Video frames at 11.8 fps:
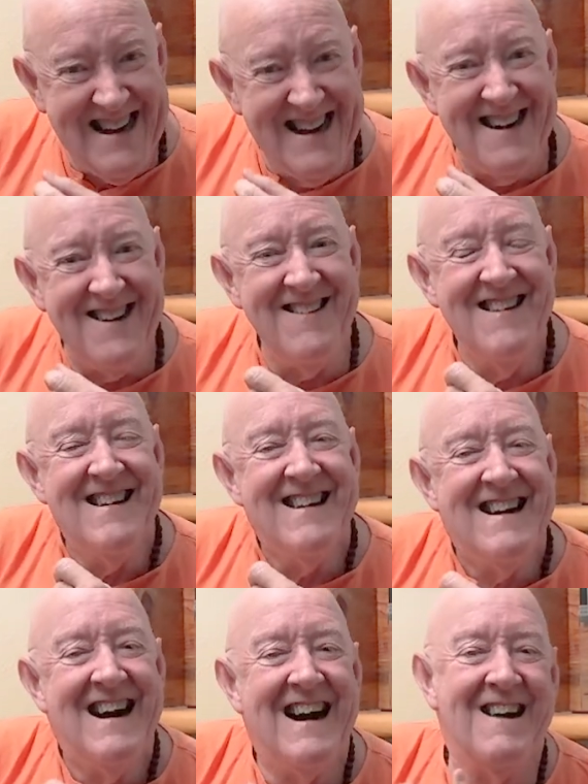now.
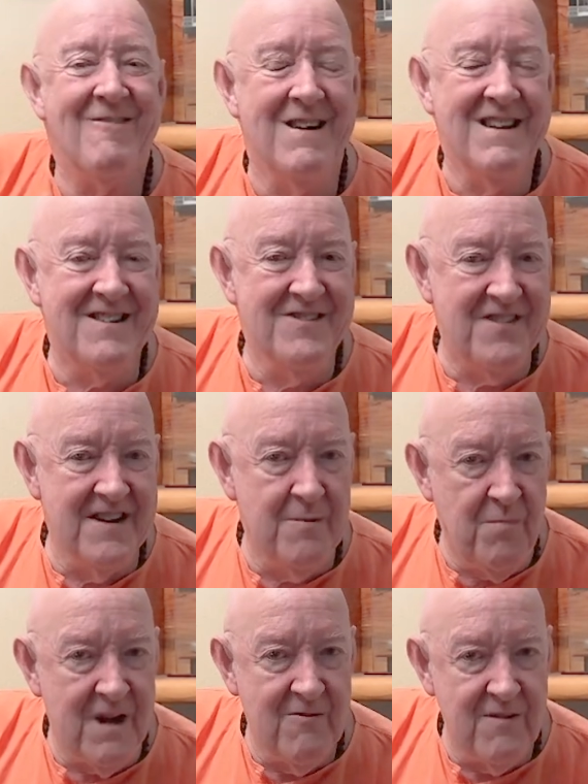I want to sit
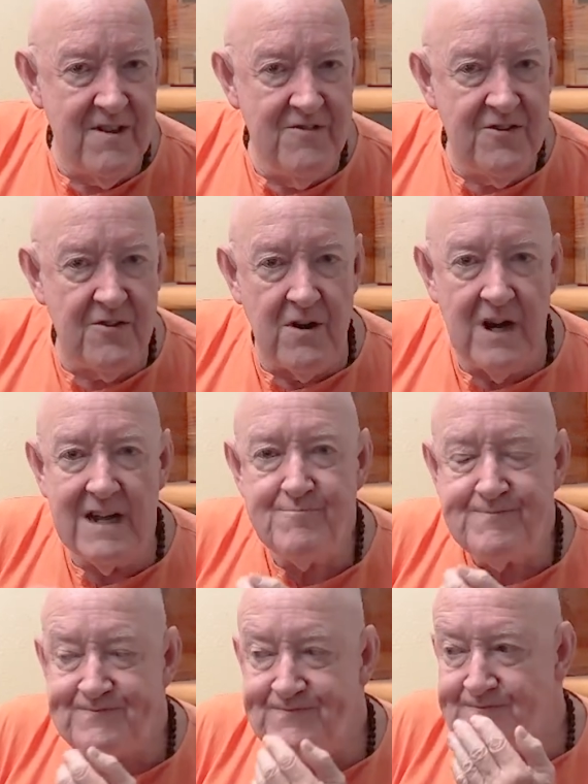and play with this toy.
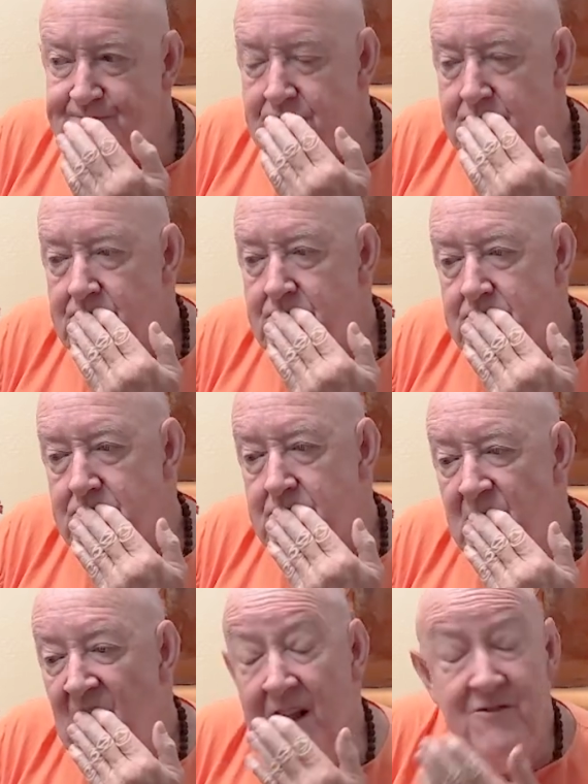
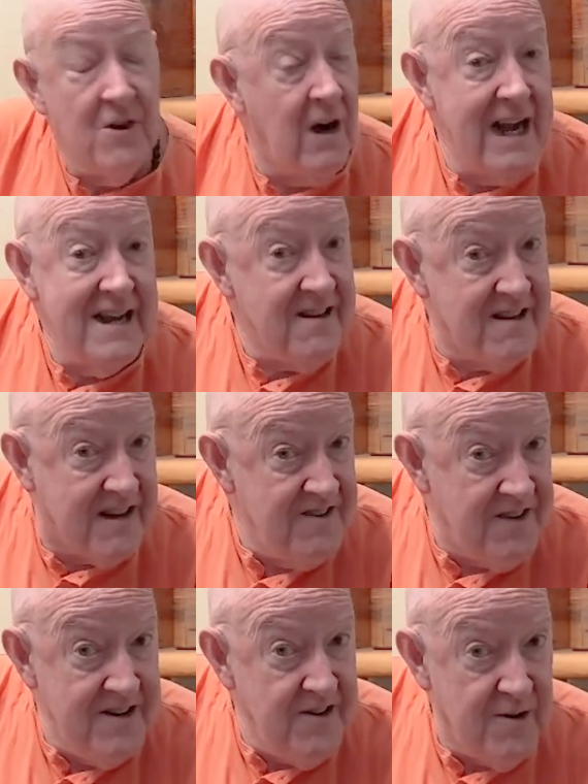And so I
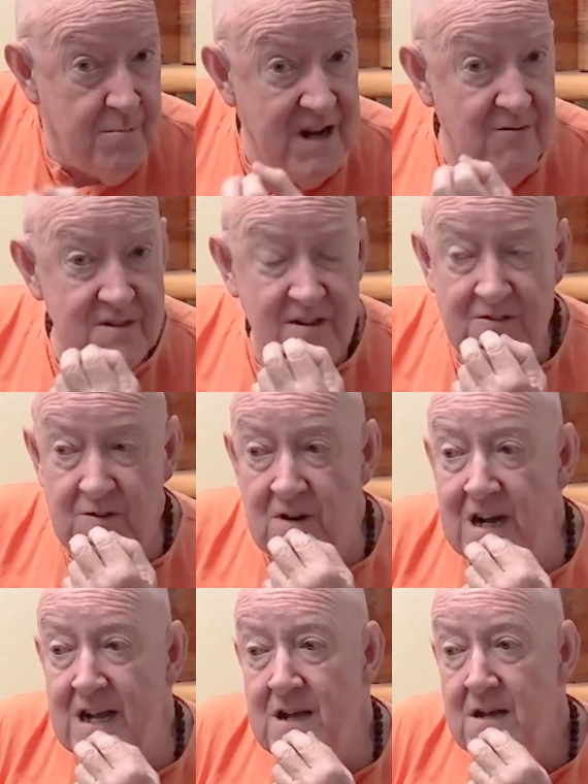continue to play with the
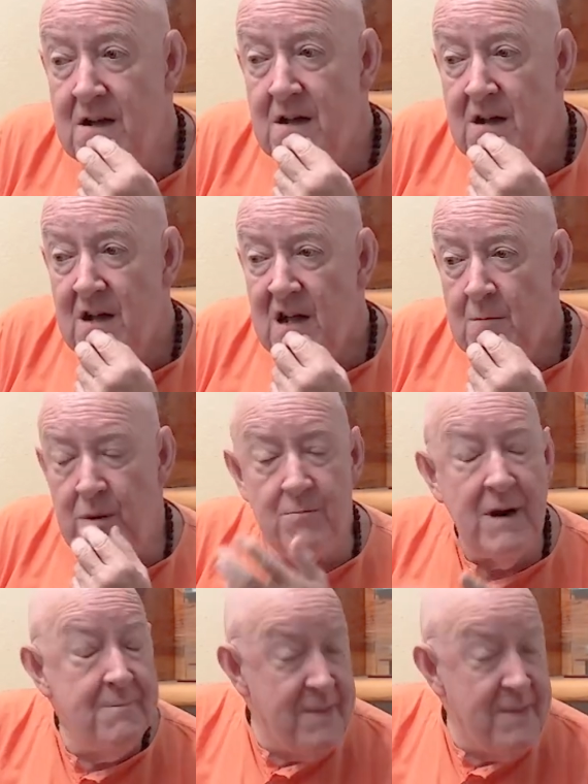toy, but my